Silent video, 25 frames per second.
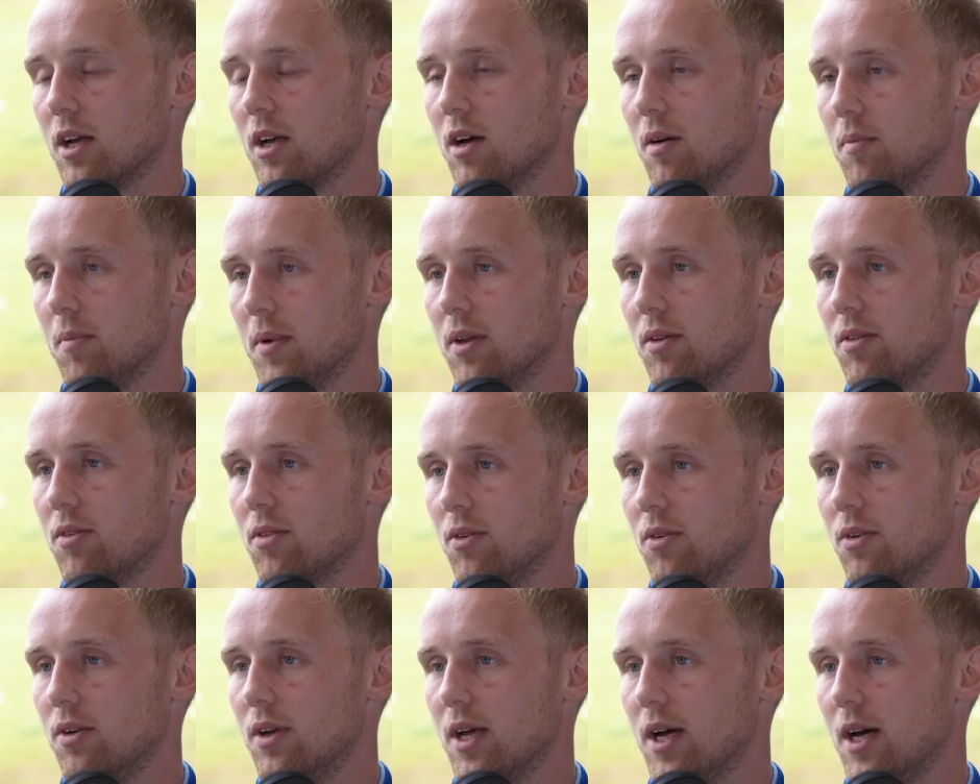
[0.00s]
coming
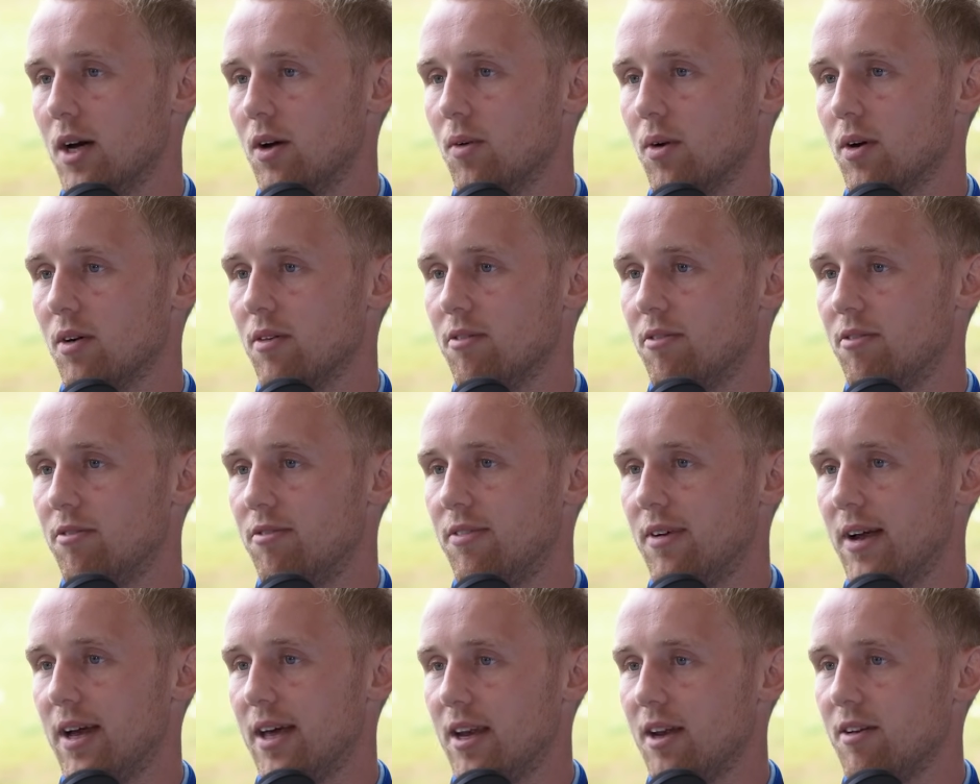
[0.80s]
through now are
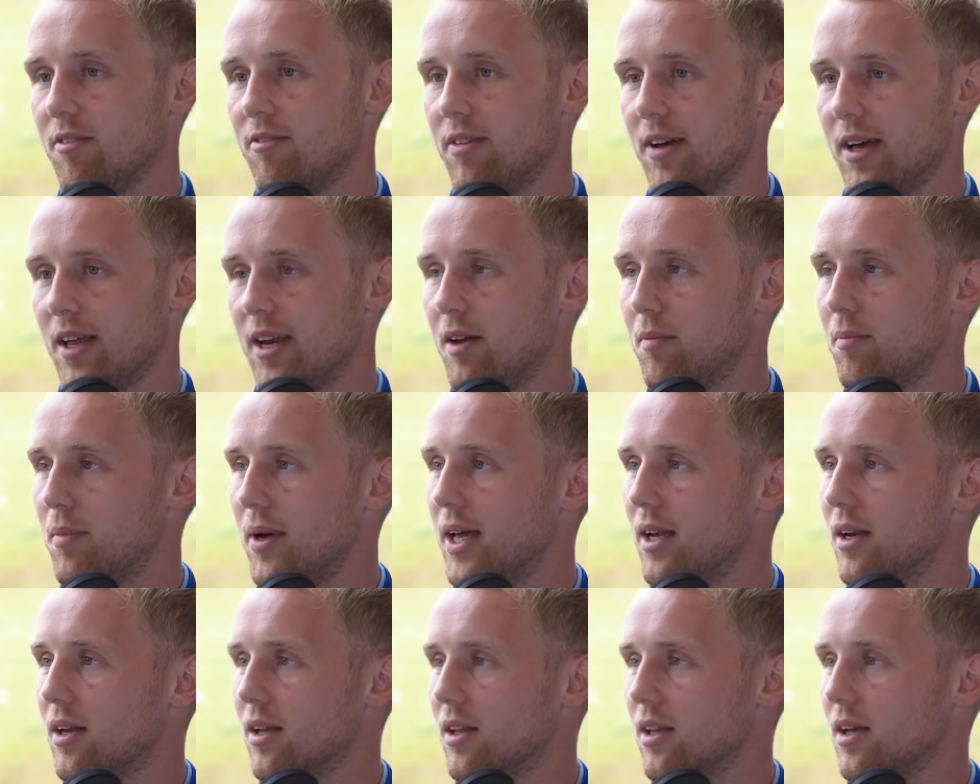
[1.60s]
very, very
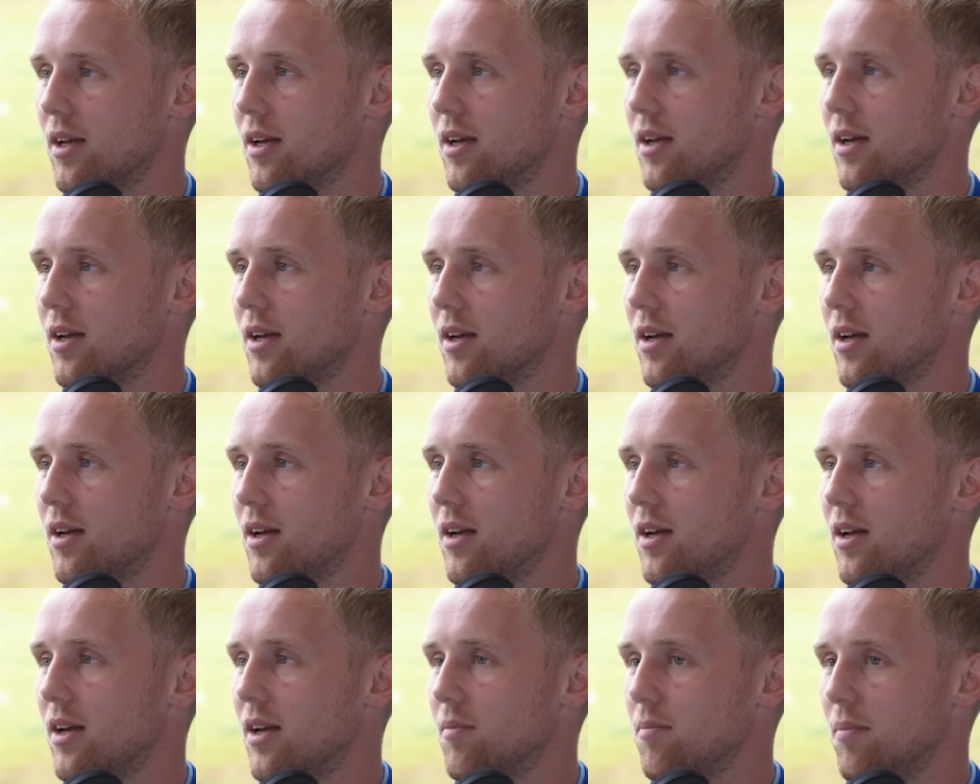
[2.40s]

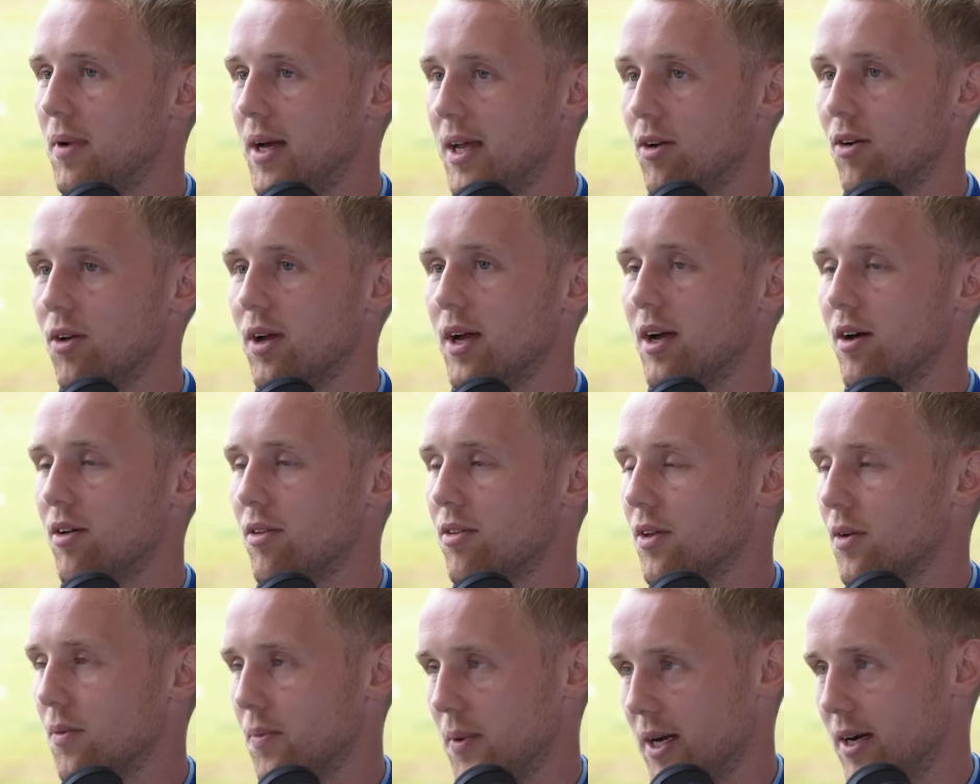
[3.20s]
mental
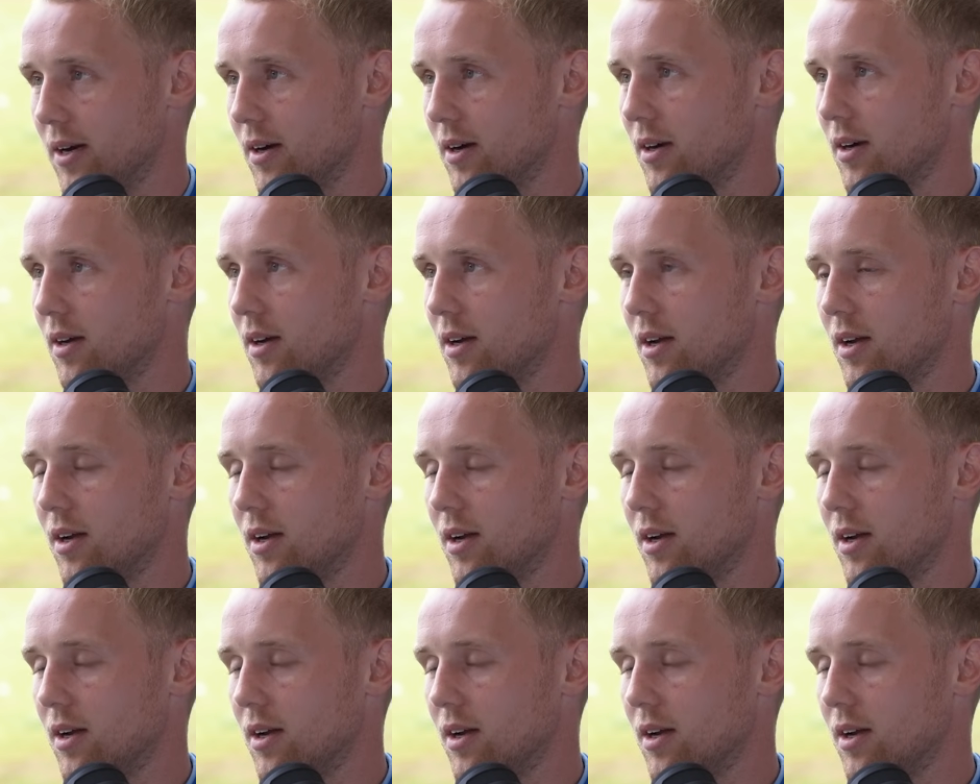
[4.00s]
health aware.